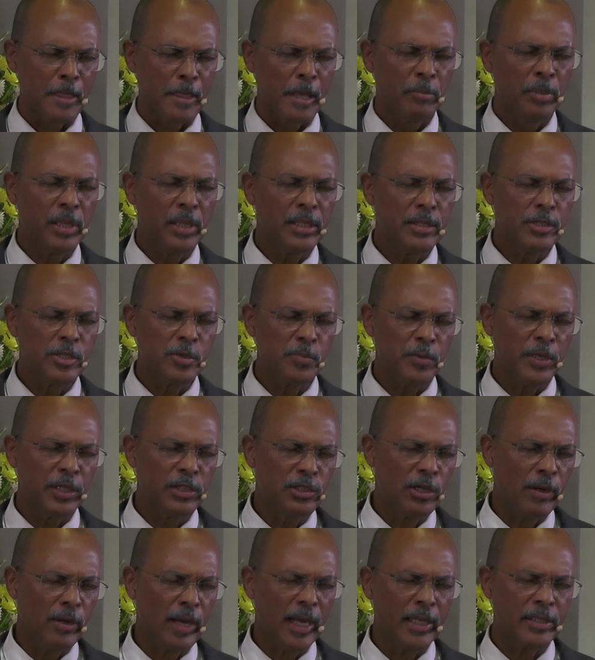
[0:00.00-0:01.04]
Please speak
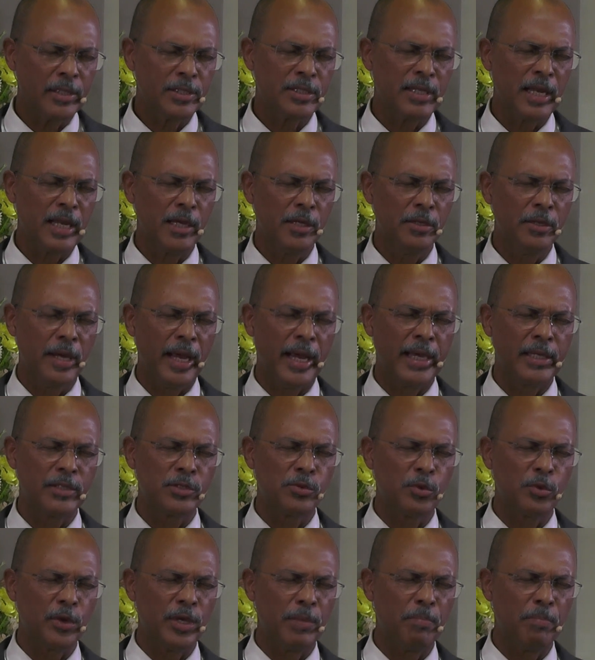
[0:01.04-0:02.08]
to our hearts now as
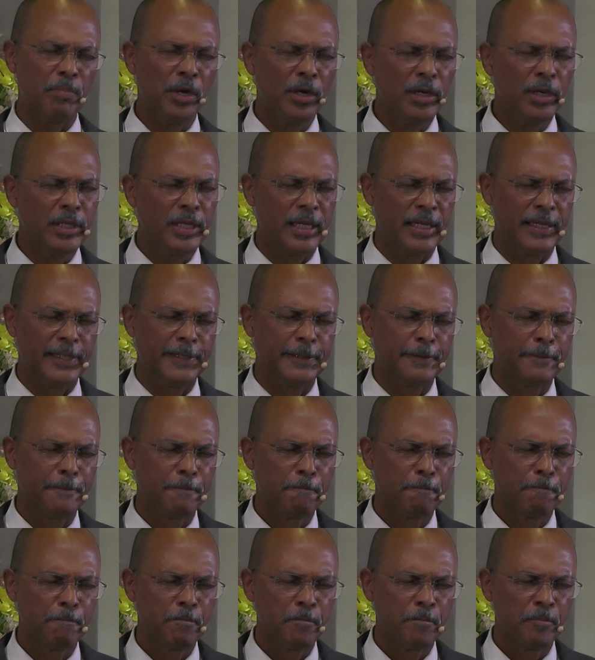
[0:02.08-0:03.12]
we ponder
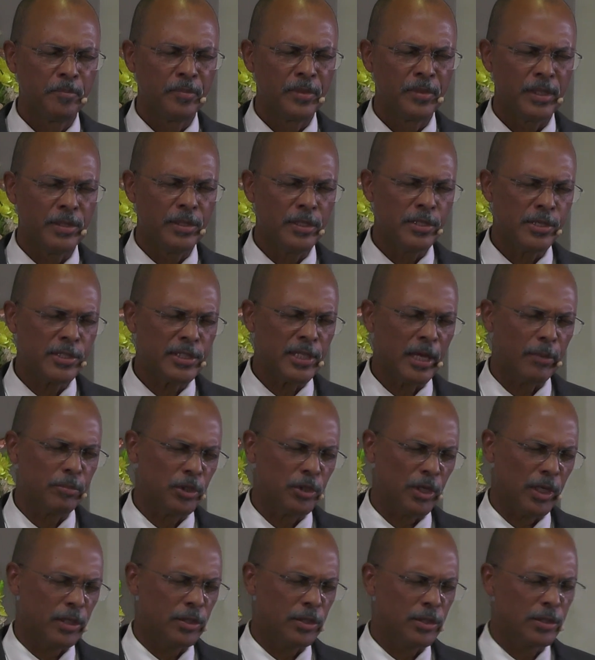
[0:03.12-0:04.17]
this
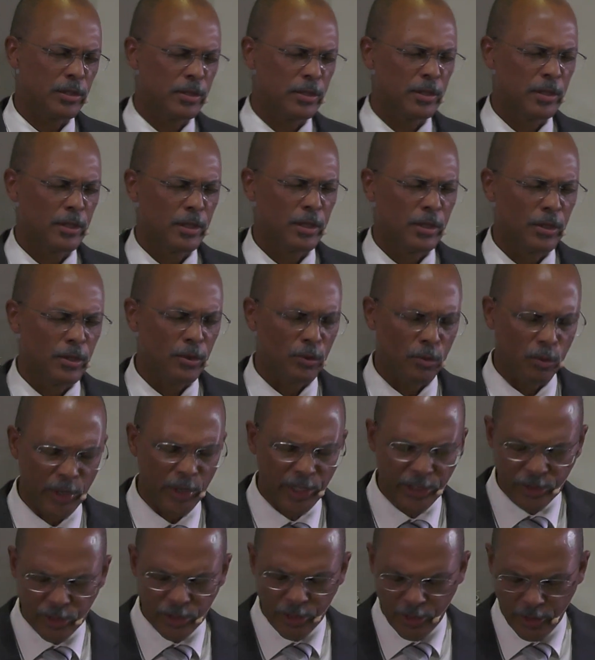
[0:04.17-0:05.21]
subject,
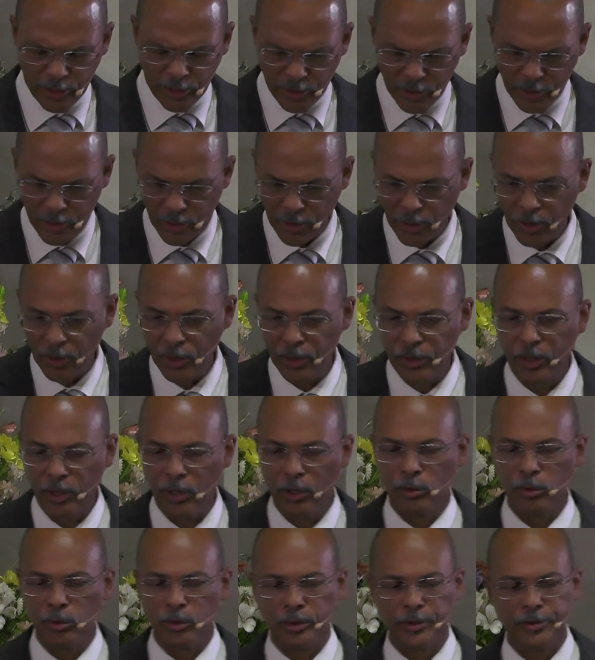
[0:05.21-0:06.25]
waiting on the
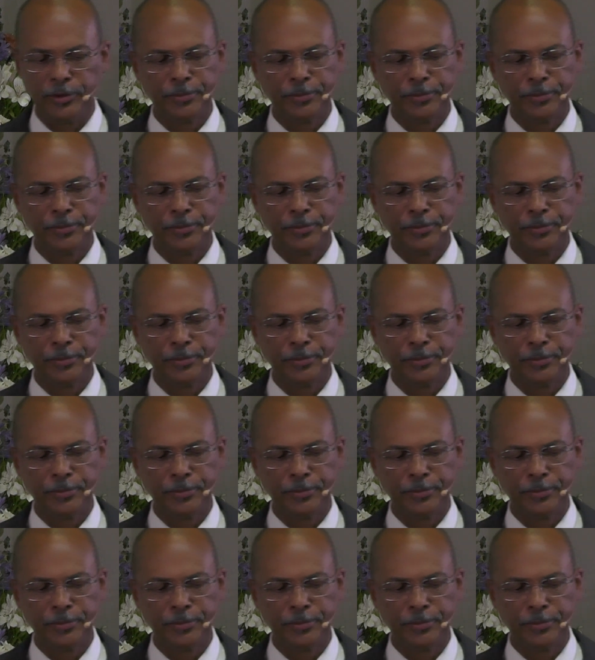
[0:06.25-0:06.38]
Lord.